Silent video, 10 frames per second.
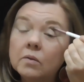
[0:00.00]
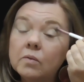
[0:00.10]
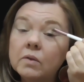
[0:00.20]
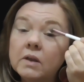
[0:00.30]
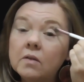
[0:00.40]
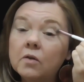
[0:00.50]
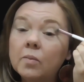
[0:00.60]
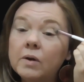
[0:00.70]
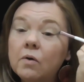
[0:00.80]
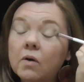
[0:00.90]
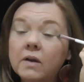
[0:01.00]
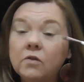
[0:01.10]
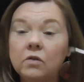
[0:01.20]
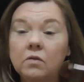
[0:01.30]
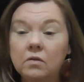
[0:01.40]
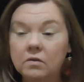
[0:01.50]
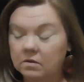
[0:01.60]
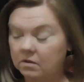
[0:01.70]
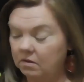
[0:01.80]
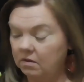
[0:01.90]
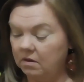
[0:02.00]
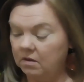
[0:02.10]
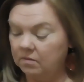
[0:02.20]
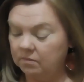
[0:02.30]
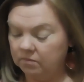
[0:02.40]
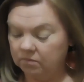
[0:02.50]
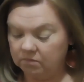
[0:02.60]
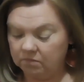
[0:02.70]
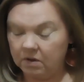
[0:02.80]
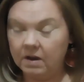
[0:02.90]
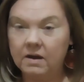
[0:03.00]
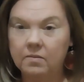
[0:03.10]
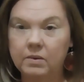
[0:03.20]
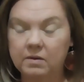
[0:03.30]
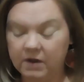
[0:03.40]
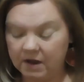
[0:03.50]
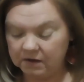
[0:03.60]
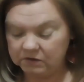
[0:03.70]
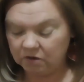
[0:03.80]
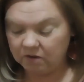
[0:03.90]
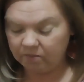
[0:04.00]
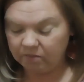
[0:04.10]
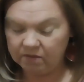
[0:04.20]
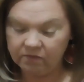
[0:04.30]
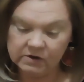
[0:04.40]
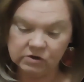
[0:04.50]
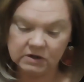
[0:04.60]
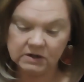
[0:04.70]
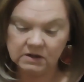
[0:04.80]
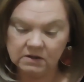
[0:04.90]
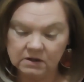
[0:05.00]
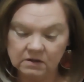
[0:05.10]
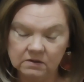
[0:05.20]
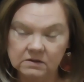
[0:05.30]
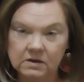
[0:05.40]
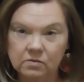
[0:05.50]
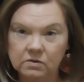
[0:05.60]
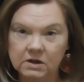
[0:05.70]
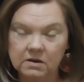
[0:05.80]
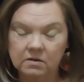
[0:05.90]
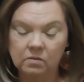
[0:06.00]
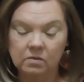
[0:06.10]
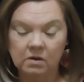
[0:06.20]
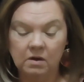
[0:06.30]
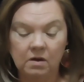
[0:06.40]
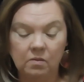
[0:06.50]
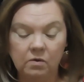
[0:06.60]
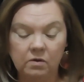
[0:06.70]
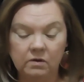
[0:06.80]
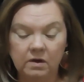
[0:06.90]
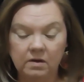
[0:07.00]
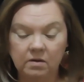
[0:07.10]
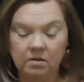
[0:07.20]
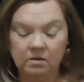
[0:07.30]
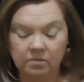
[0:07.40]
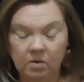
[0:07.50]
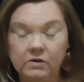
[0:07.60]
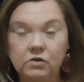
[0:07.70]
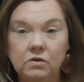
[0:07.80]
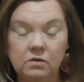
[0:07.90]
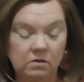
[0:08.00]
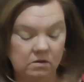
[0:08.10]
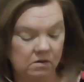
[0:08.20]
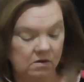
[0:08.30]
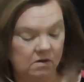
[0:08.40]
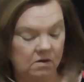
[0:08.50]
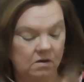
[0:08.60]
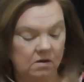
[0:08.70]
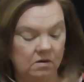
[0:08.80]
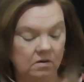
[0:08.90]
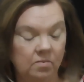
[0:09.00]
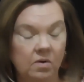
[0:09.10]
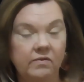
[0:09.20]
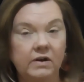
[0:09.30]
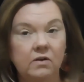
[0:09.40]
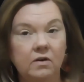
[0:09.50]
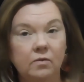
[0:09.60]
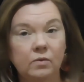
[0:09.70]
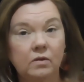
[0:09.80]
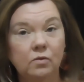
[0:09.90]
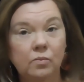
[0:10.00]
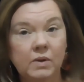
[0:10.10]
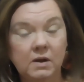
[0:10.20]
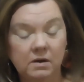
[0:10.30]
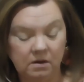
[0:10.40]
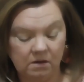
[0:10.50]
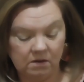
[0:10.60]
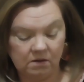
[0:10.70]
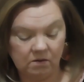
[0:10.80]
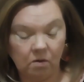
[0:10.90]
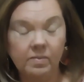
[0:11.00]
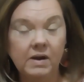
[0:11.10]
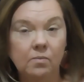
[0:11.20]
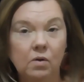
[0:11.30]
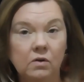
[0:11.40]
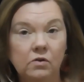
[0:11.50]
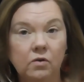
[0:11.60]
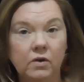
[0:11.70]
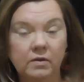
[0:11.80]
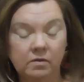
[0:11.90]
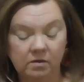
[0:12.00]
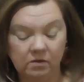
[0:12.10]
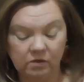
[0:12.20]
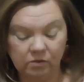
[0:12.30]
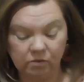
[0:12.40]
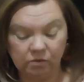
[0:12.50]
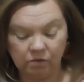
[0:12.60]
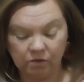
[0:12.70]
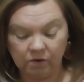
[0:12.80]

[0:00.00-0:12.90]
with all these copyright issues, I had a bit of a hard time, but eventually things settled down and worked out. Mind you, a lot of my videos were still not being monetised until